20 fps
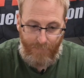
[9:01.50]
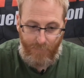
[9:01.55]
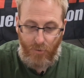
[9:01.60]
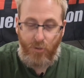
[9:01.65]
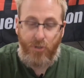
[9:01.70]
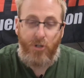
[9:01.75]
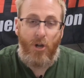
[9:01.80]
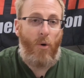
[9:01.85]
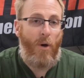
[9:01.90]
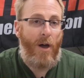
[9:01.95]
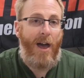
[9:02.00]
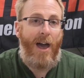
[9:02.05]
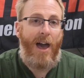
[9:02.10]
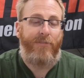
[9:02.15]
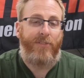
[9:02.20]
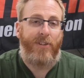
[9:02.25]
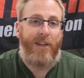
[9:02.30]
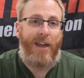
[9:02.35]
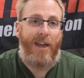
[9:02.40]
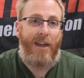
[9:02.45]
You don't
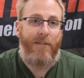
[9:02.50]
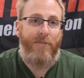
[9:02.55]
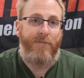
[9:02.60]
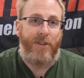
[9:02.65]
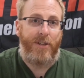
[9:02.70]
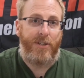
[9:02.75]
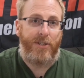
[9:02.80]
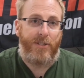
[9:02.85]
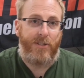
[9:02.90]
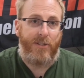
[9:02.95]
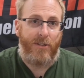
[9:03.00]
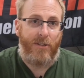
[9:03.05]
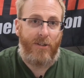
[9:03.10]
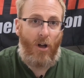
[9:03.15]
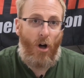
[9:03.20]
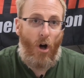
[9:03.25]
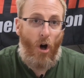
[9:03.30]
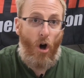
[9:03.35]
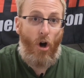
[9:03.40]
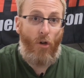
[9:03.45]
have to have this
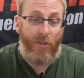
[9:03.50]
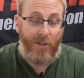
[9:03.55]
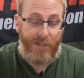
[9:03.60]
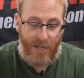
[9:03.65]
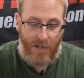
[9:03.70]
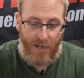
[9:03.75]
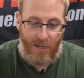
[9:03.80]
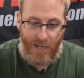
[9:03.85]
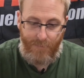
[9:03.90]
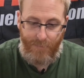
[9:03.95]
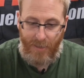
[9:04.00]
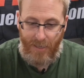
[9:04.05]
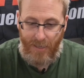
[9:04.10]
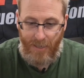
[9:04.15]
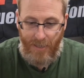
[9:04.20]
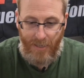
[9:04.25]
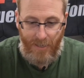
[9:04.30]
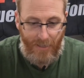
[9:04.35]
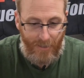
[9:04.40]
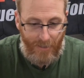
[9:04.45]
all the time.
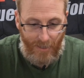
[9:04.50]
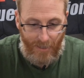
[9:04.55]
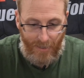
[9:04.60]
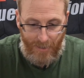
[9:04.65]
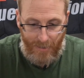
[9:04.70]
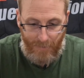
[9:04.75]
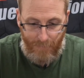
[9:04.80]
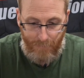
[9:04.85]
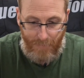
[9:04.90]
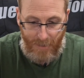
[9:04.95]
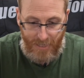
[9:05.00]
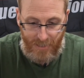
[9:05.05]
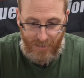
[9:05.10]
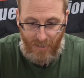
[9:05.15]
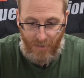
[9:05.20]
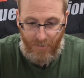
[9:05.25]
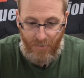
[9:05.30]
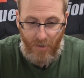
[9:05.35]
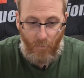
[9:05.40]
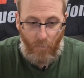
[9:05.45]
Uh, basically,
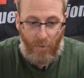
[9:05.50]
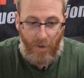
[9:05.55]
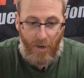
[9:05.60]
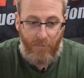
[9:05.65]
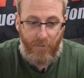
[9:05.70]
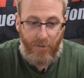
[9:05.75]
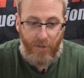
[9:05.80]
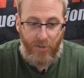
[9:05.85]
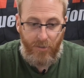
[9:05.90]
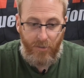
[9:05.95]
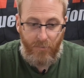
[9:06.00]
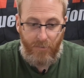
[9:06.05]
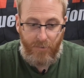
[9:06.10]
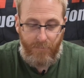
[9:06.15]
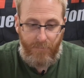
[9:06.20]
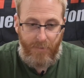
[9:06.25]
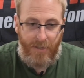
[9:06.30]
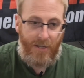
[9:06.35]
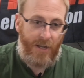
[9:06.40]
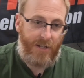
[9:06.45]
I think what I'm going to do with
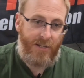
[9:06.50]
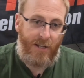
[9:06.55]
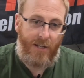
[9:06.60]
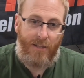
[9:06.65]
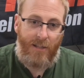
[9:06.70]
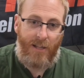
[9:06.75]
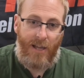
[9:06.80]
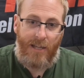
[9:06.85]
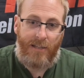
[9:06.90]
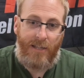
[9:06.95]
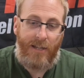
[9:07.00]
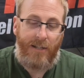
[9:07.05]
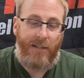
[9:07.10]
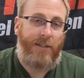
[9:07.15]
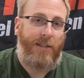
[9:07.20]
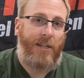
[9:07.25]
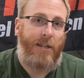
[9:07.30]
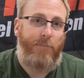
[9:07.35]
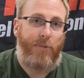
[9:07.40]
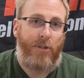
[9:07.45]
it, because I, I like to
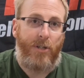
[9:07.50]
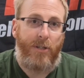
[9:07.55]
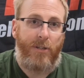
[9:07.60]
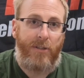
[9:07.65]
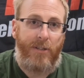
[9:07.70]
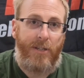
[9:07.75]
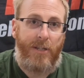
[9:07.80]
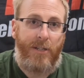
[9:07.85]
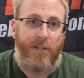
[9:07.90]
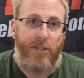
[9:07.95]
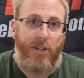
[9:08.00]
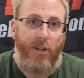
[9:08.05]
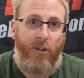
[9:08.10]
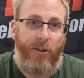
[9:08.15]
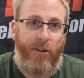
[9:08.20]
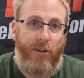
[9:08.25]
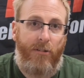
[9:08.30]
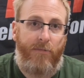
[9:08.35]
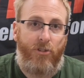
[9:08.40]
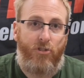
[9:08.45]
keep the, the
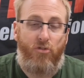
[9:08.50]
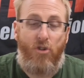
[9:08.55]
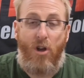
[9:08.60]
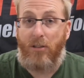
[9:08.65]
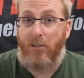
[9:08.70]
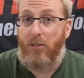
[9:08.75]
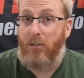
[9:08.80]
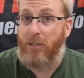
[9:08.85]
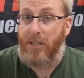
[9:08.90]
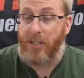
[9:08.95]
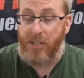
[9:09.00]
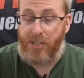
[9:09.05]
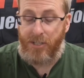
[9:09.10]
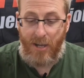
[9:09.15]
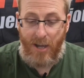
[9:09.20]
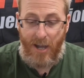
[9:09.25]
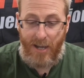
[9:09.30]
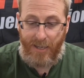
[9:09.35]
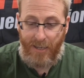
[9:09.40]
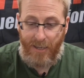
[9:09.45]
interior of the truck looking
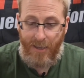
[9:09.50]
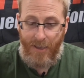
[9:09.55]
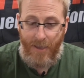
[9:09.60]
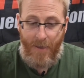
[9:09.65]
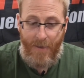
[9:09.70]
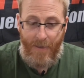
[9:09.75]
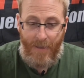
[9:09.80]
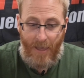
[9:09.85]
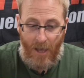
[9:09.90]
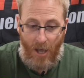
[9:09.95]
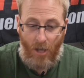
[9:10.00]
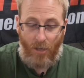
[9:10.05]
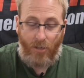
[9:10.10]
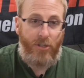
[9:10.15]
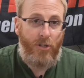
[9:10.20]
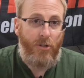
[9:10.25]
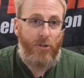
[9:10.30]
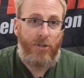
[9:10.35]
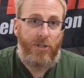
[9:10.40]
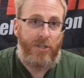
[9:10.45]
stock, I'll
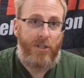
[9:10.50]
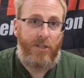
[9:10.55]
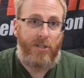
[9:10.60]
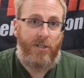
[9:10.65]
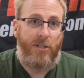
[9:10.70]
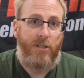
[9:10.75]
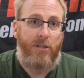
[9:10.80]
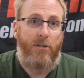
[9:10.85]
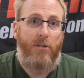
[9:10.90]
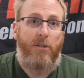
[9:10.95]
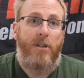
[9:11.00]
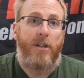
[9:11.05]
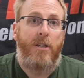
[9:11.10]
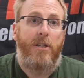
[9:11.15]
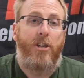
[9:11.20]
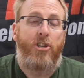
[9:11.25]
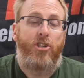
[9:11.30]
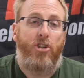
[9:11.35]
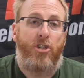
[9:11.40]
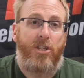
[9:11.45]
use this to do the
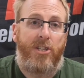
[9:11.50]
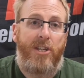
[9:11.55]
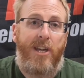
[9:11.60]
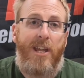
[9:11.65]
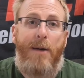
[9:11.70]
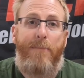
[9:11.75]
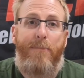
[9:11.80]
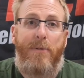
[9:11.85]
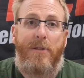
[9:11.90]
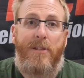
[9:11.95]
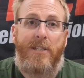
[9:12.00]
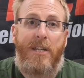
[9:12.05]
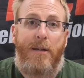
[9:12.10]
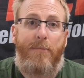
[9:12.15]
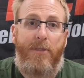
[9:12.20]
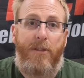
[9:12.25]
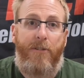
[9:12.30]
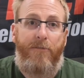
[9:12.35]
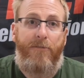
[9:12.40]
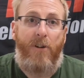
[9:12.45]
initial setup and some
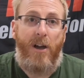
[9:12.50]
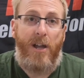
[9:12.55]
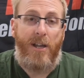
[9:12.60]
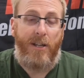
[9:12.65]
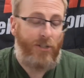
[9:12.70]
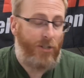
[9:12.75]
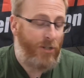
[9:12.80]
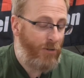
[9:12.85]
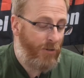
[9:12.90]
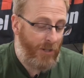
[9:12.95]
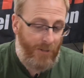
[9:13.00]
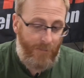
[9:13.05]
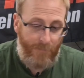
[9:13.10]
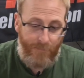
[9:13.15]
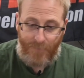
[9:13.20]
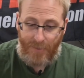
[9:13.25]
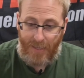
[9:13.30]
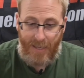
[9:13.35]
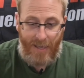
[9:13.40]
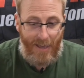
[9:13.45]
of the fine tuning.
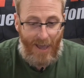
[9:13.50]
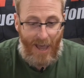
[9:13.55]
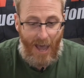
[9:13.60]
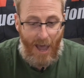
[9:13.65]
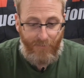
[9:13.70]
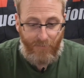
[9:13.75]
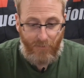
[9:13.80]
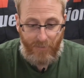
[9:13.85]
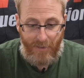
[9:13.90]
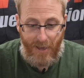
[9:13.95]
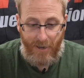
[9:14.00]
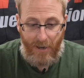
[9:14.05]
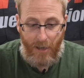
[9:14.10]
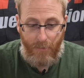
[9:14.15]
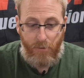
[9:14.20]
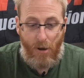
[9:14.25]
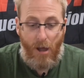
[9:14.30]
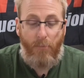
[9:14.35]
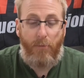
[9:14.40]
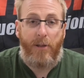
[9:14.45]
After that, I'll
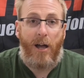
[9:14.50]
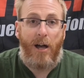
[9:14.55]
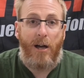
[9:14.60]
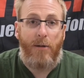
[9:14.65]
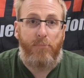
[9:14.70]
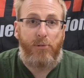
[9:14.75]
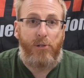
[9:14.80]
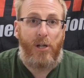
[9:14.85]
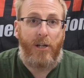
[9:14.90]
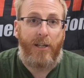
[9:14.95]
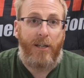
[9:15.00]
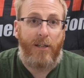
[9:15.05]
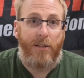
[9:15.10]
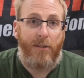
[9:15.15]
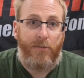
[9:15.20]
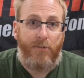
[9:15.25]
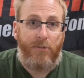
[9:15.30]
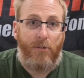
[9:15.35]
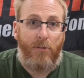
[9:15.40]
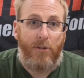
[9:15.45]
probably unplug it and
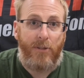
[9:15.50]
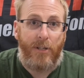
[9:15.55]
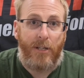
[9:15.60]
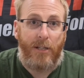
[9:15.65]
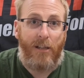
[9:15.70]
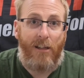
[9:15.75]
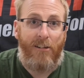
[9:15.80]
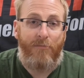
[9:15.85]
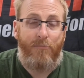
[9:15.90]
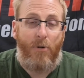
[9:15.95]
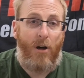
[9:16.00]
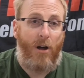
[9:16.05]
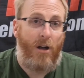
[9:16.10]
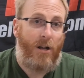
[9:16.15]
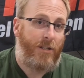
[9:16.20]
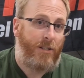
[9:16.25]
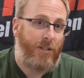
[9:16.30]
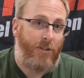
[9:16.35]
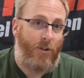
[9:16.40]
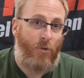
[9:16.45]
throw it in the glove
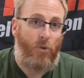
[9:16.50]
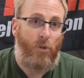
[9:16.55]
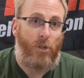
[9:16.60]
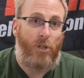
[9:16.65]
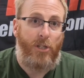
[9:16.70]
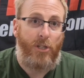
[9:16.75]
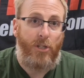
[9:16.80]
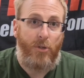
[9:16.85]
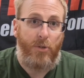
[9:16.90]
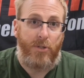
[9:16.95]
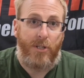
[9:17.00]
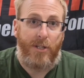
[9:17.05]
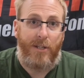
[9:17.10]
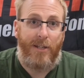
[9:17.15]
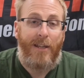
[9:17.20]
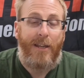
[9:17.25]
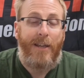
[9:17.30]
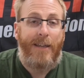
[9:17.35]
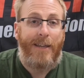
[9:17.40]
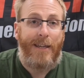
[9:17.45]
box and only use it
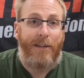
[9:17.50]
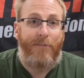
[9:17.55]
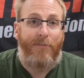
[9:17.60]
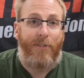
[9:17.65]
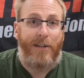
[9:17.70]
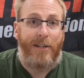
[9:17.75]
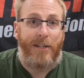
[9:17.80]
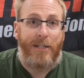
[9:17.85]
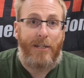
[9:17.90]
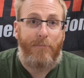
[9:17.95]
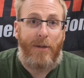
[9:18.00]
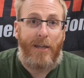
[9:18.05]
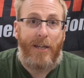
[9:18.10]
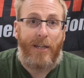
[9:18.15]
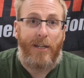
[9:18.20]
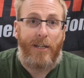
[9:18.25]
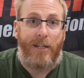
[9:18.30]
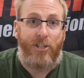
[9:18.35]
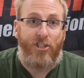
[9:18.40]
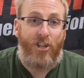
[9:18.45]
if I need to make
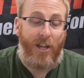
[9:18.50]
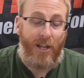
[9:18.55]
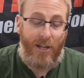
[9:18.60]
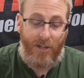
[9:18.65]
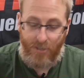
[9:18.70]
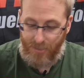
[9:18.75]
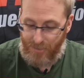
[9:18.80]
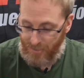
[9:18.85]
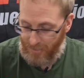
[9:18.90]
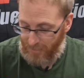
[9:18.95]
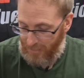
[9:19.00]
any changes.